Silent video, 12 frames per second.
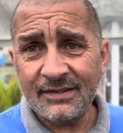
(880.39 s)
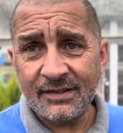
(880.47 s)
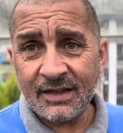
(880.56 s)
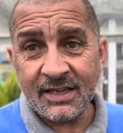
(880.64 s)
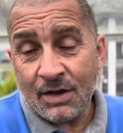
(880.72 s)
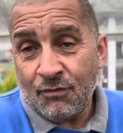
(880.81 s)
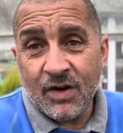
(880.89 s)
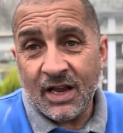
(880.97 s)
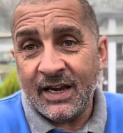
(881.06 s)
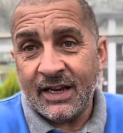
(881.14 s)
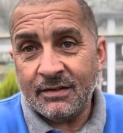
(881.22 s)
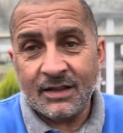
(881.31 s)
because I
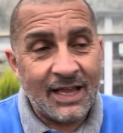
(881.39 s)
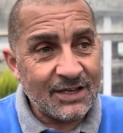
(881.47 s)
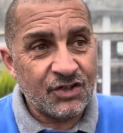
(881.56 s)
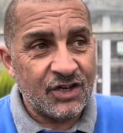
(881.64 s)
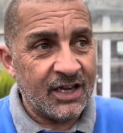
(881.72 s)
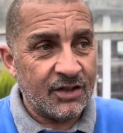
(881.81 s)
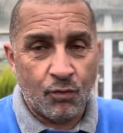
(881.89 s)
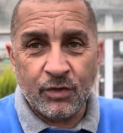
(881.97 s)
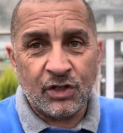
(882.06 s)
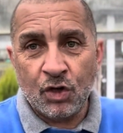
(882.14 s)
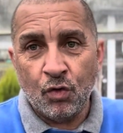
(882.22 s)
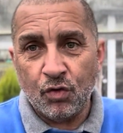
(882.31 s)
really, last year the
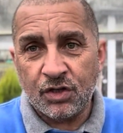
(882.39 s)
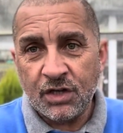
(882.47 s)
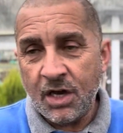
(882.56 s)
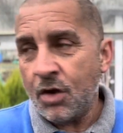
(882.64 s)
results